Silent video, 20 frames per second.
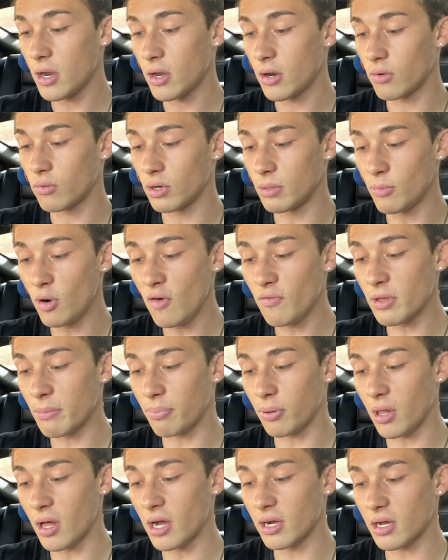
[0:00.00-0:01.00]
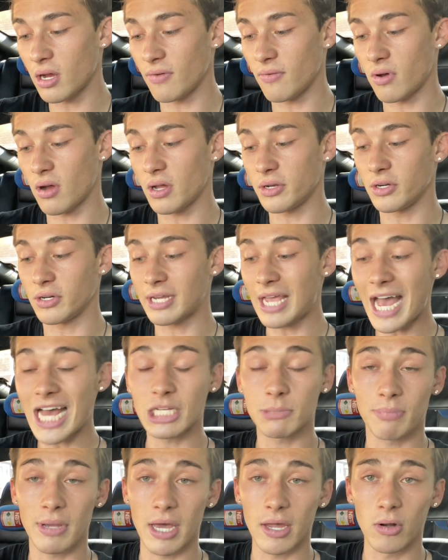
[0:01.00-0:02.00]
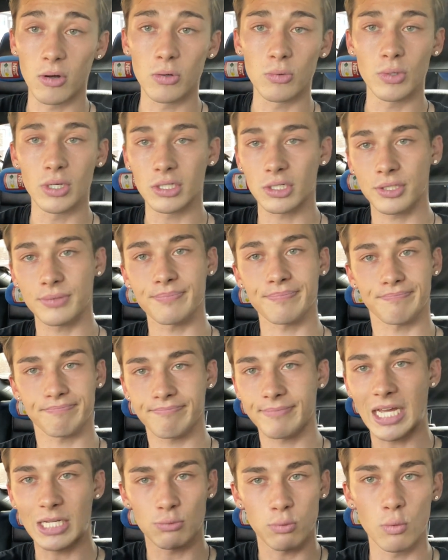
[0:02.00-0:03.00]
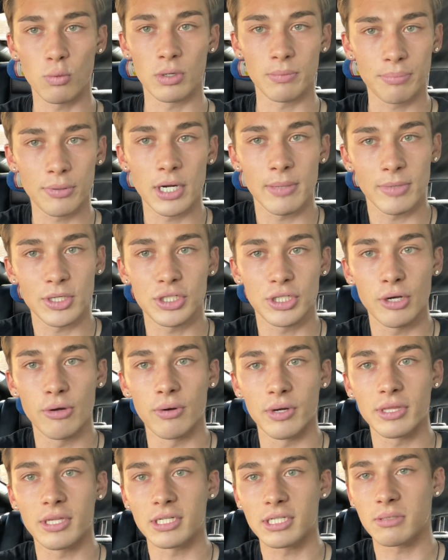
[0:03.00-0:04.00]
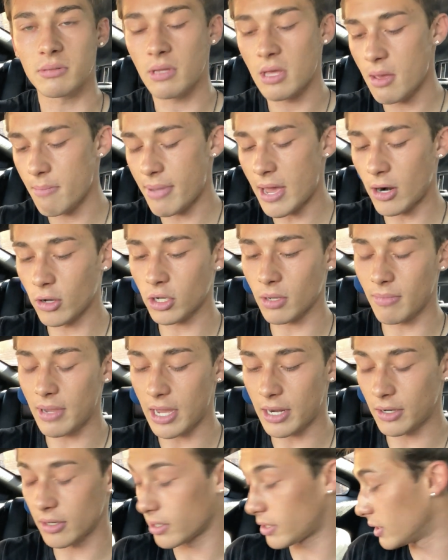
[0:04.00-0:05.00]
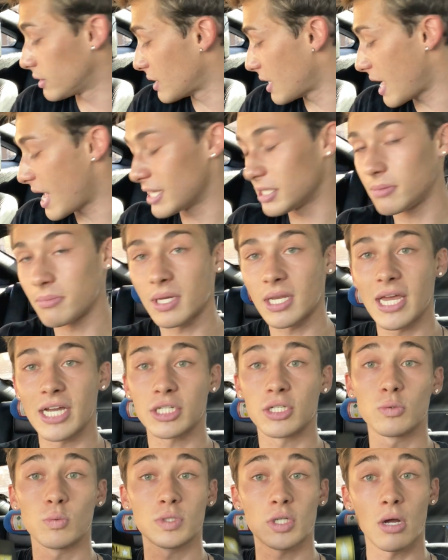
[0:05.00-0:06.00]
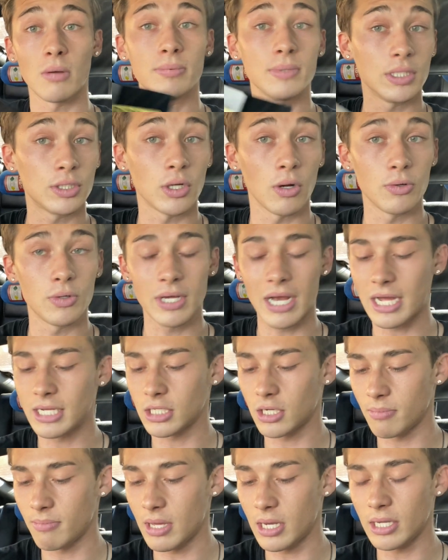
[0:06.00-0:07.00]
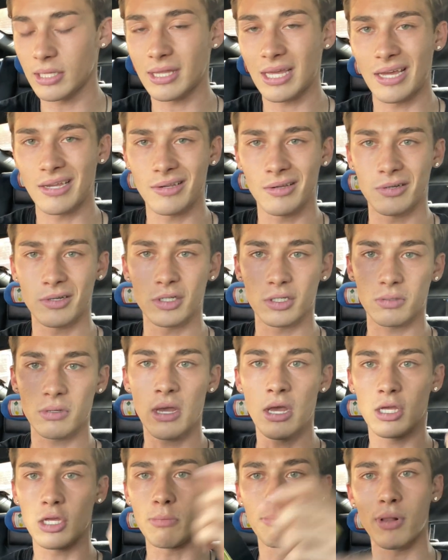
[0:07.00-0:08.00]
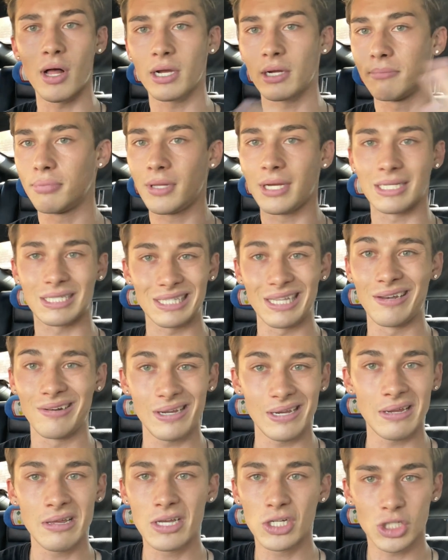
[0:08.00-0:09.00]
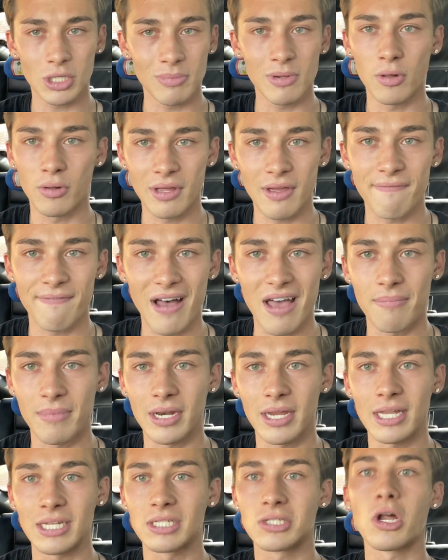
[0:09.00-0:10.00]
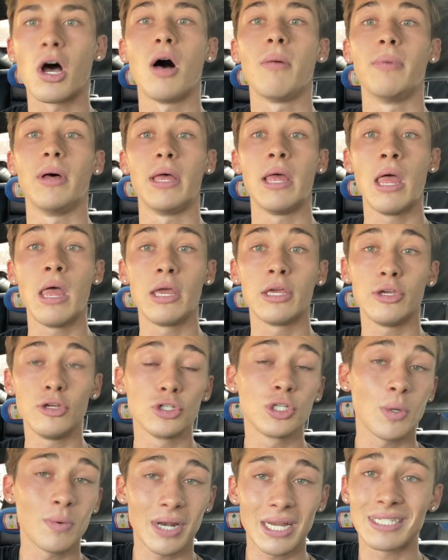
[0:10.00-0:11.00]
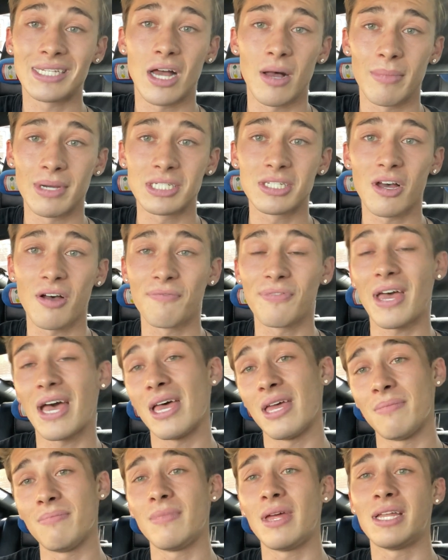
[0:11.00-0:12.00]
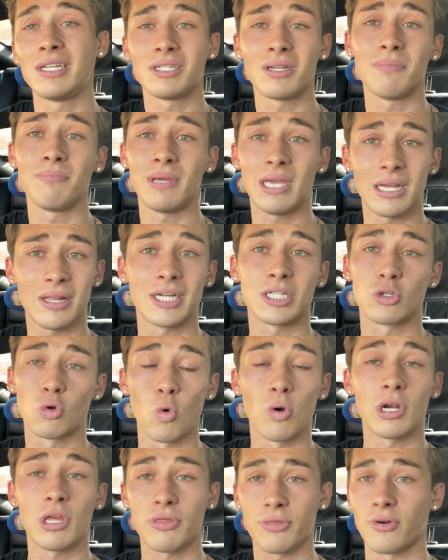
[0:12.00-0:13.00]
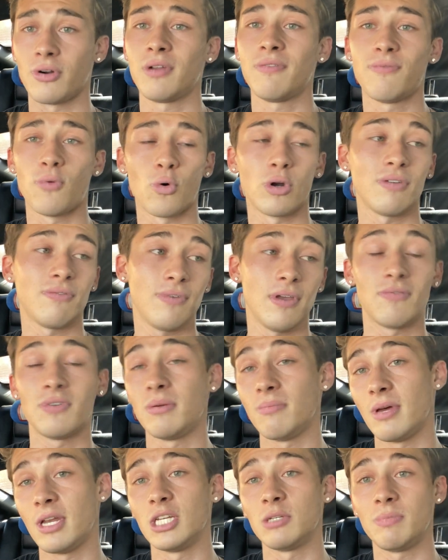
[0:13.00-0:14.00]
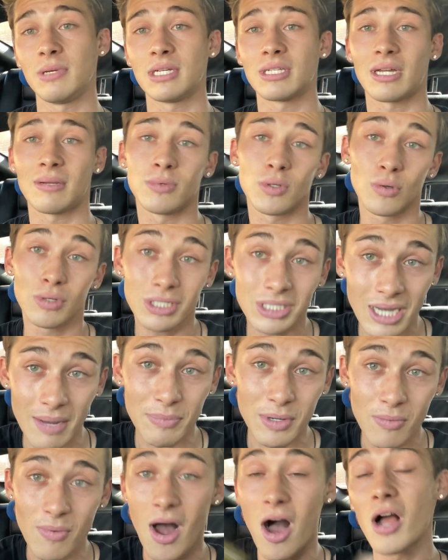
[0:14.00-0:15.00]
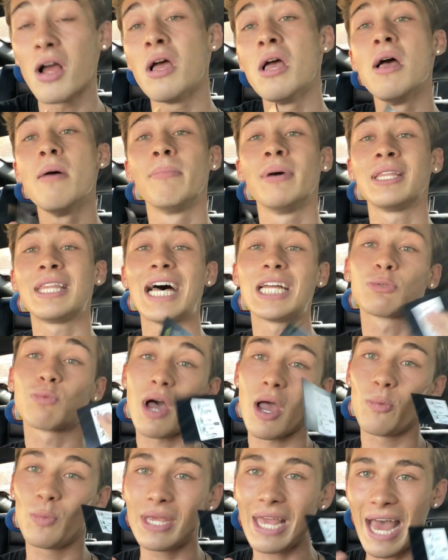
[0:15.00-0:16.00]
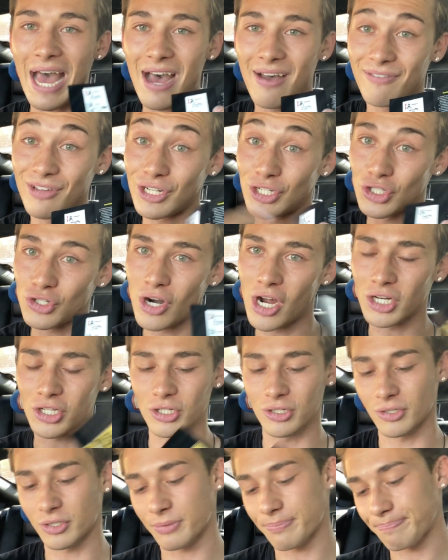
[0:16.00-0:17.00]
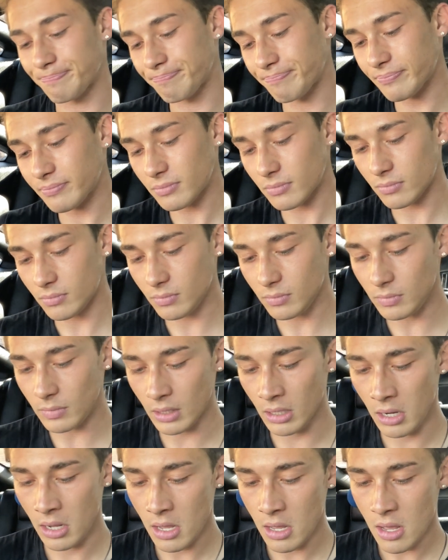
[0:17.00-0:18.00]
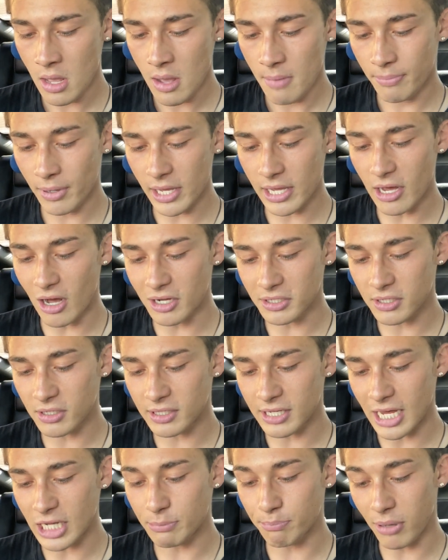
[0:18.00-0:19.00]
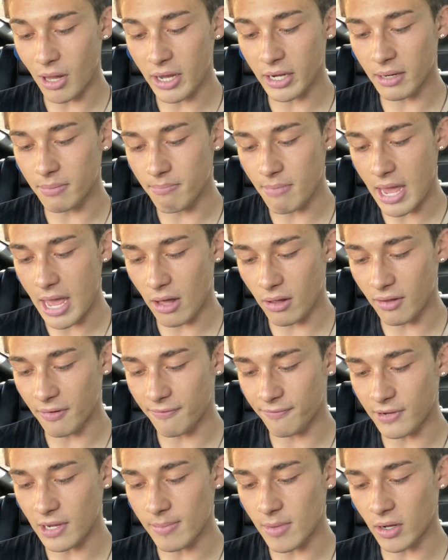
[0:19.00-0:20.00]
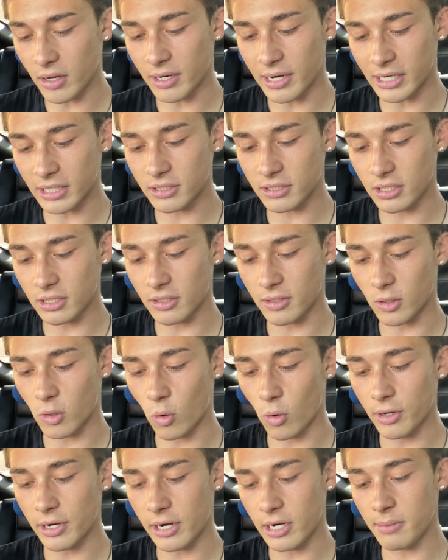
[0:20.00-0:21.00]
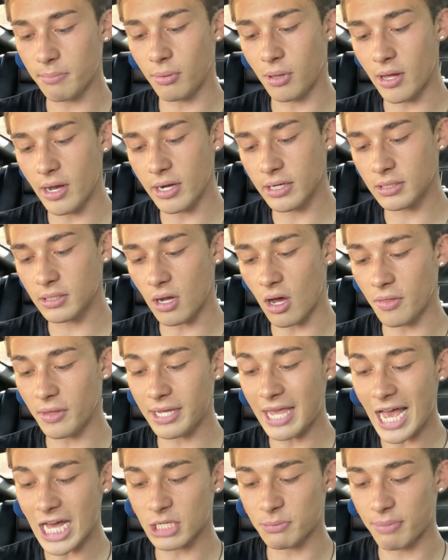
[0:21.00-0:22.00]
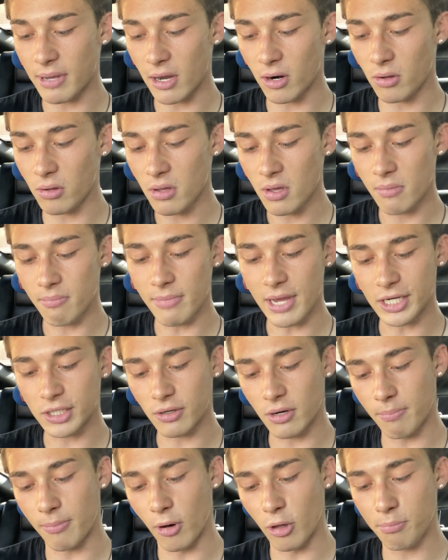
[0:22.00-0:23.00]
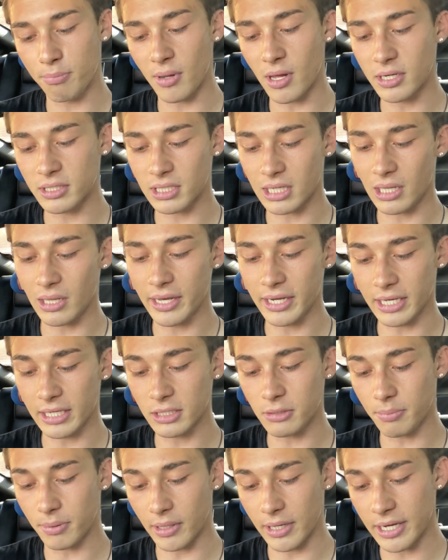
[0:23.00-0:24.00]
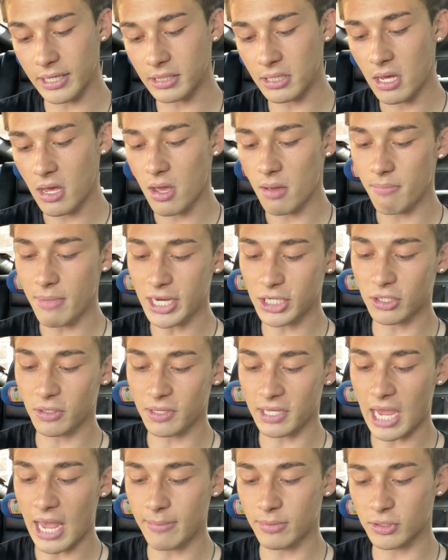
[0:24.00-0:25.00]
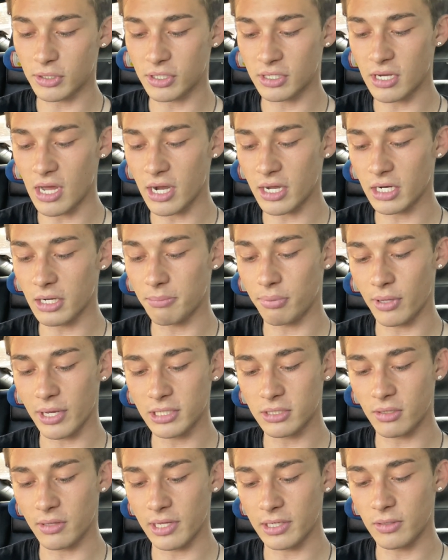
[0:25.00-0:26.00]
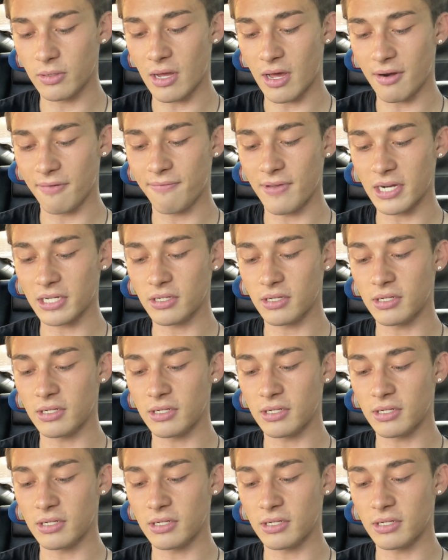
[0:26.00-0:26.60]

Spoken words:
Remove the plug on your gas pedal, which that's what we're pretty much doing with this pedal commander, because it has some connections, which I'll be showing you guys in a minute, that you plug and play. It's literally should be only a 5-minute install, but usually when I tell myself that, it ends up being like 20, 30, 40, 50 minutes because I'm doing something wrong, but that's why we have instructions. But it also says plug in male and female connectors into their coordinating plugs on the gas pedal. Make sure both plugs click into place. Make sure the cables are stuck into place so they do not affect and